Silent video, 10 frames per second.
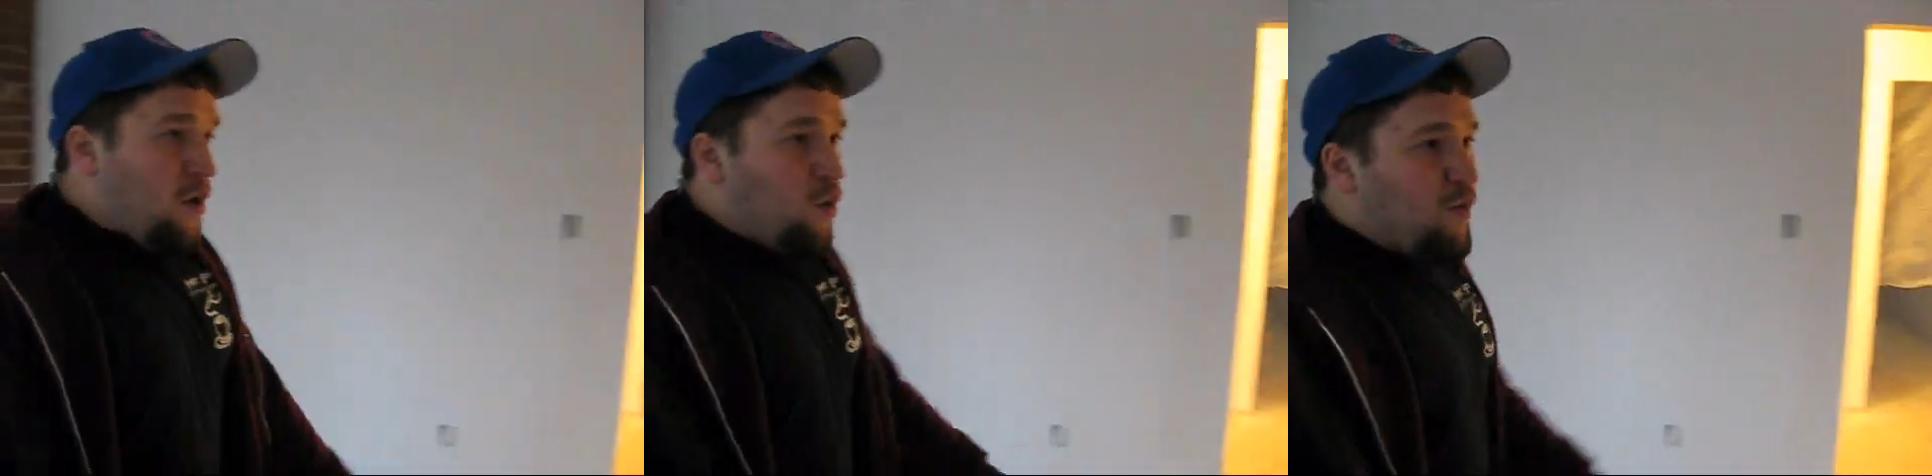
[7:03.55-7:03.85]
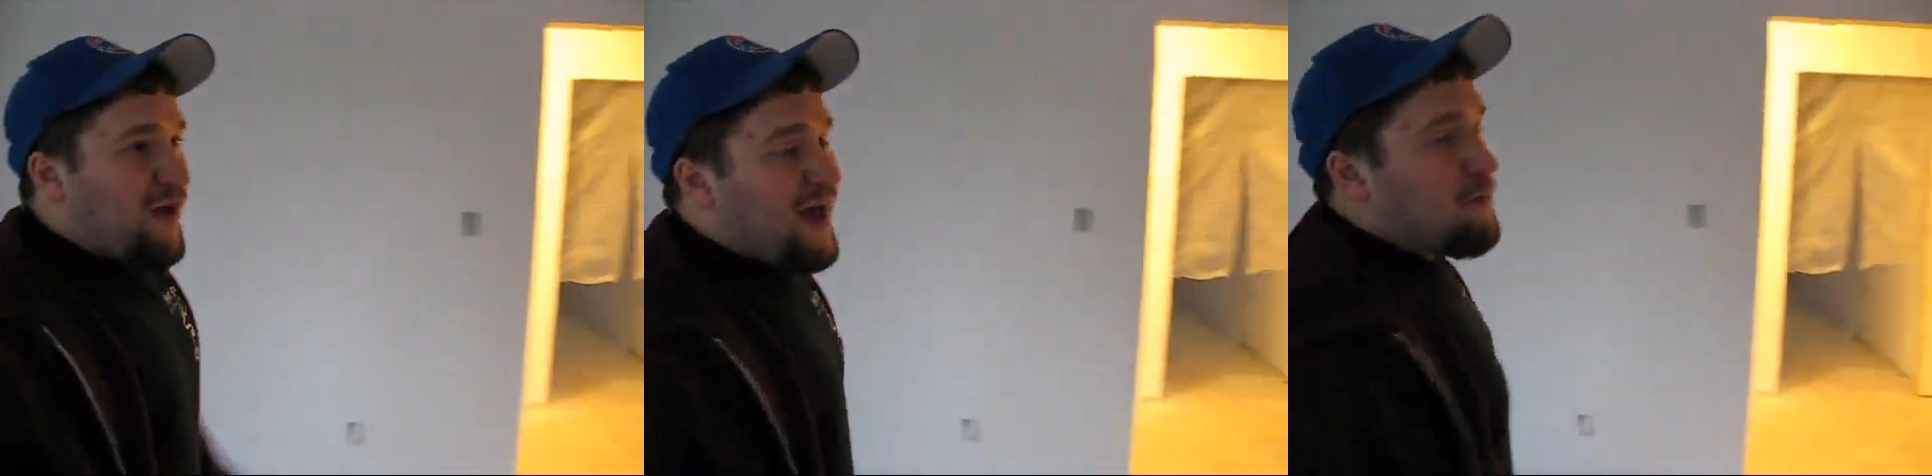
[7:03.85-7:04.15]

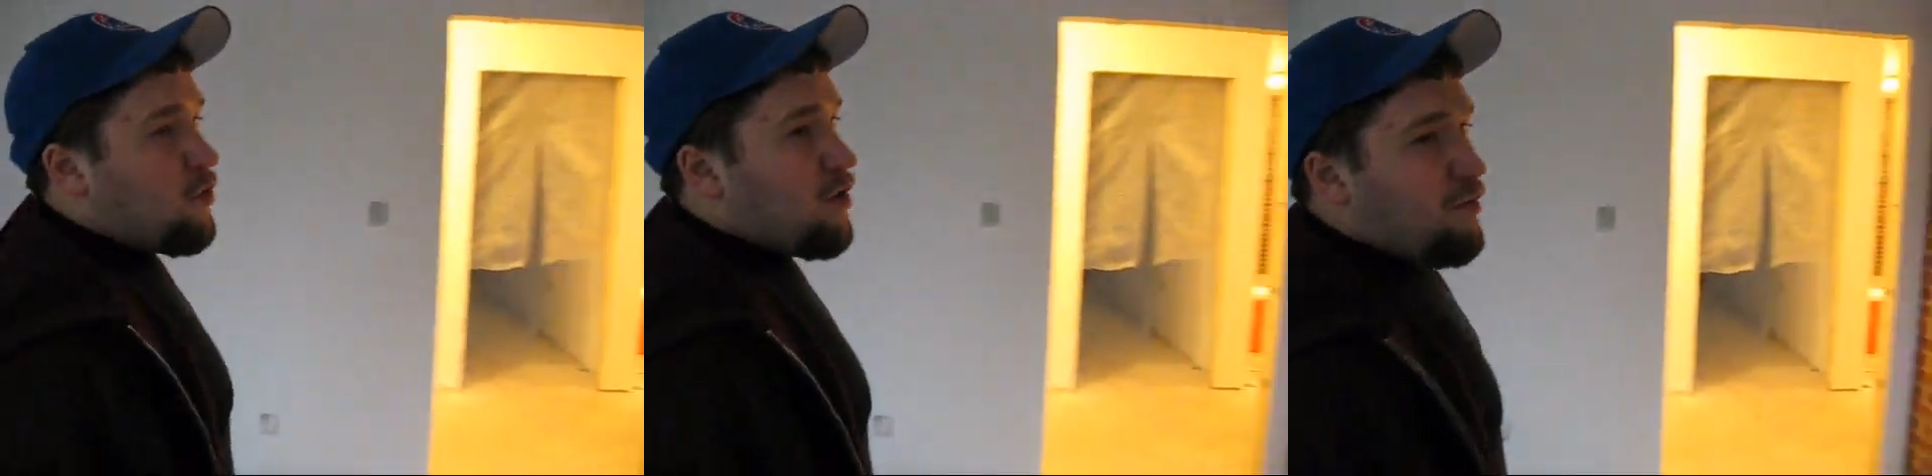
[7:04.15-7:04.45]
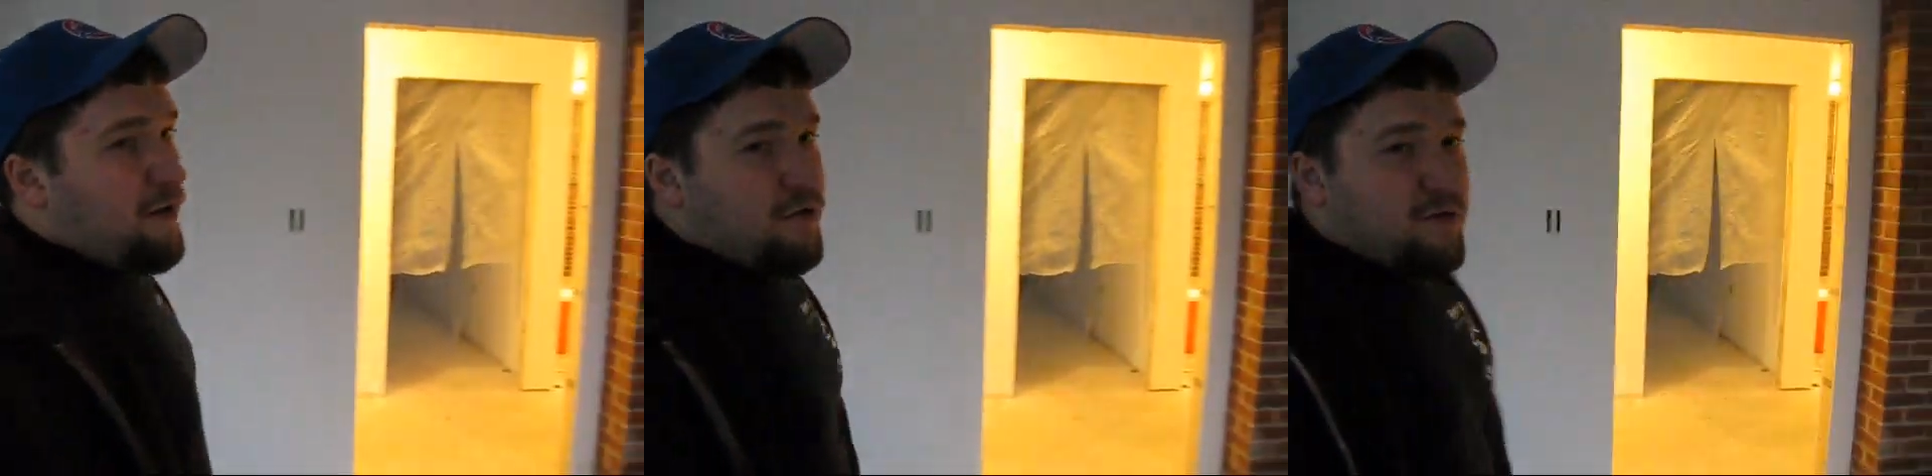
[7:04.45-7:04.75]
When we add more
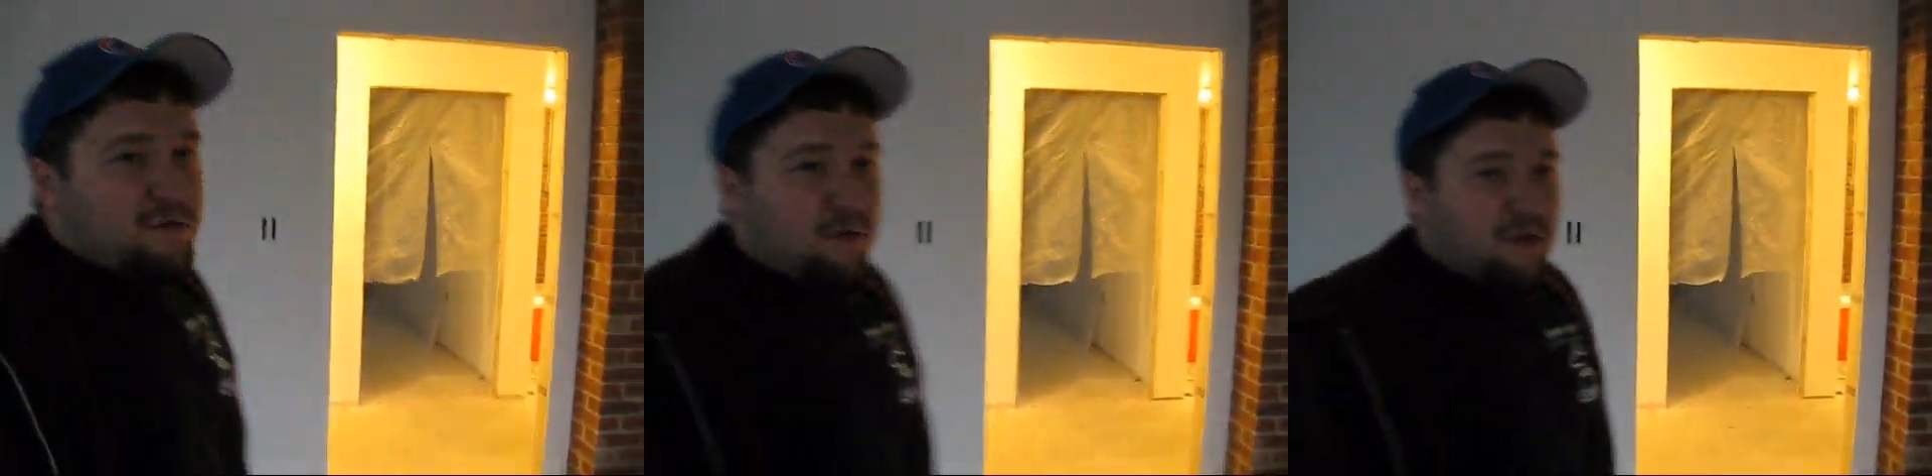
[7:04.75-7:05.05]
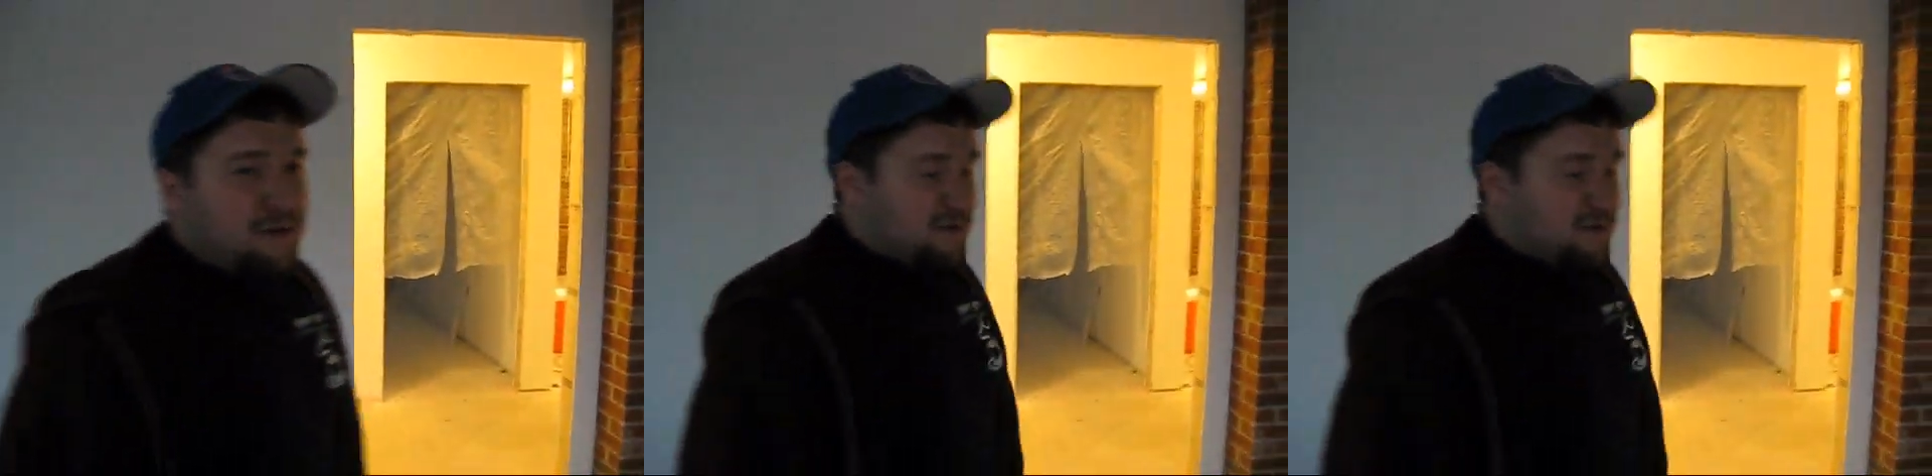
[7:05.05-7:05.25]
brothers, one of the